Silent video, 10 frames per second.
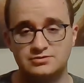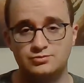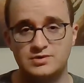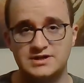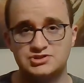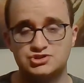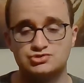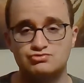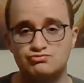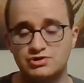
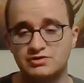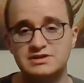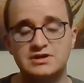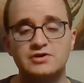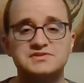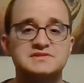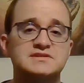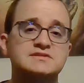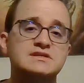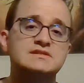which really goes
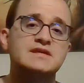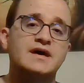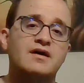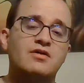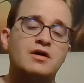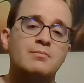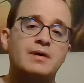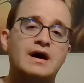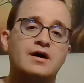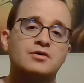into detail
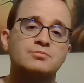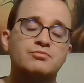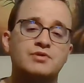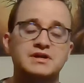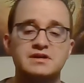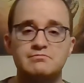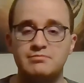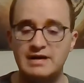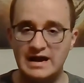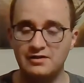about bringing
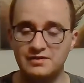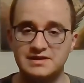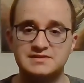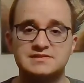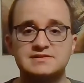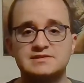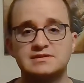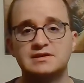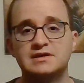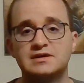balance
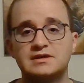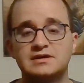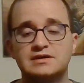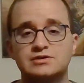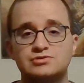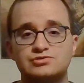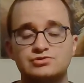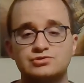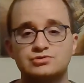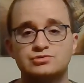
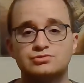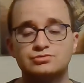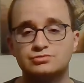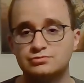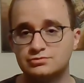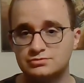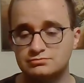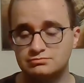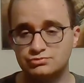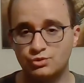to
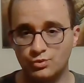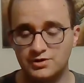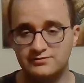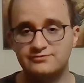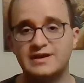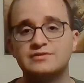the Word of Faith